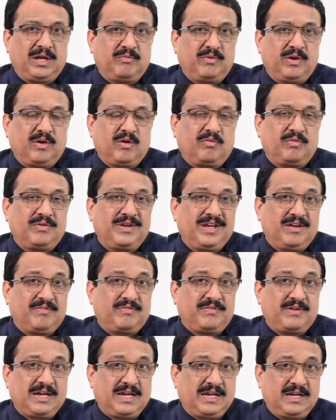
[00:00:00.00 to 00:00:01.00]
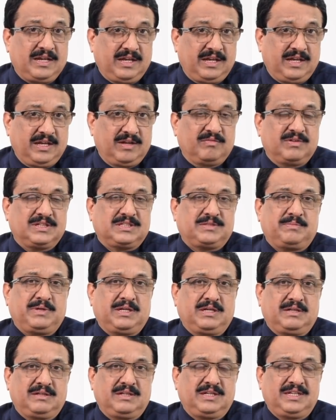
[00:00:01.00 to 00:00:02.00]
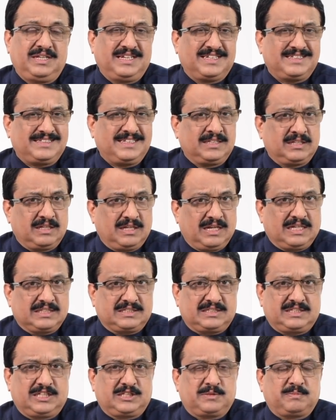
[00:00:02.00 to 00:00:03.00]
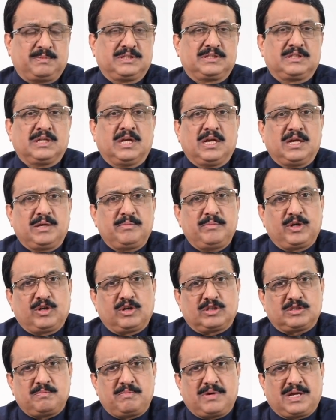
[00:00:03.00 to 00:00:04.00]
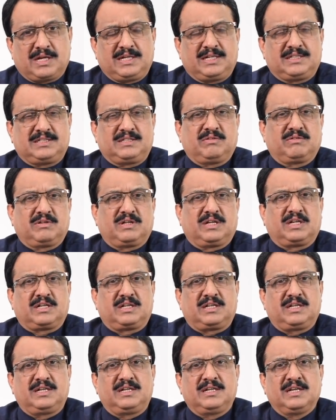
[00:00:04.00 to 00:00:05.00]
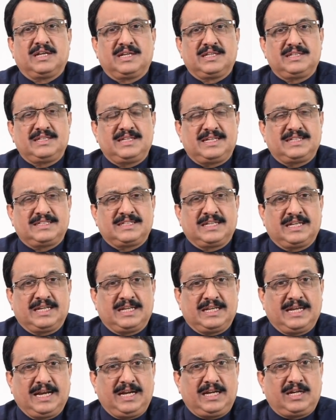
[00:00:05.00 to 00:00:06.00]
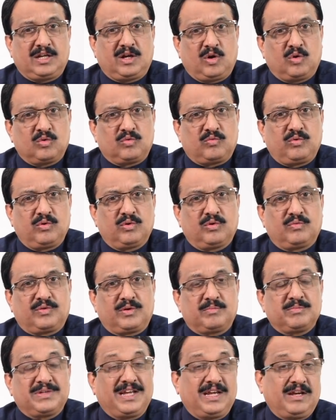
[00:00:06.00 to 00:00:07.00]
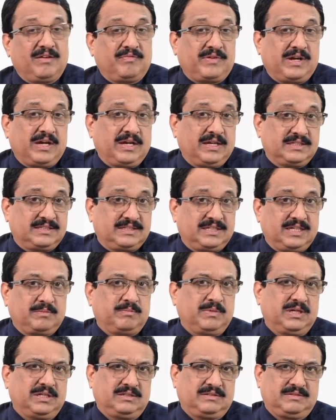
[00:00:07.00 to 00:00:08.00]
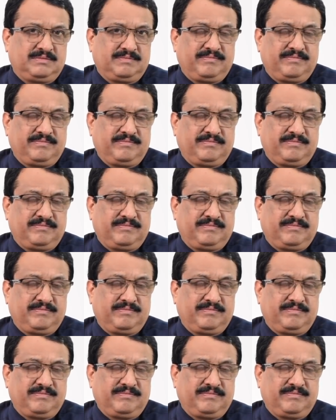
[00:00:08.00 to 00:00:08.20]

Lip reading: way of FII investment. Yes, in the last 6 months, because markets have corrected, there is a net outflow from the FII segments.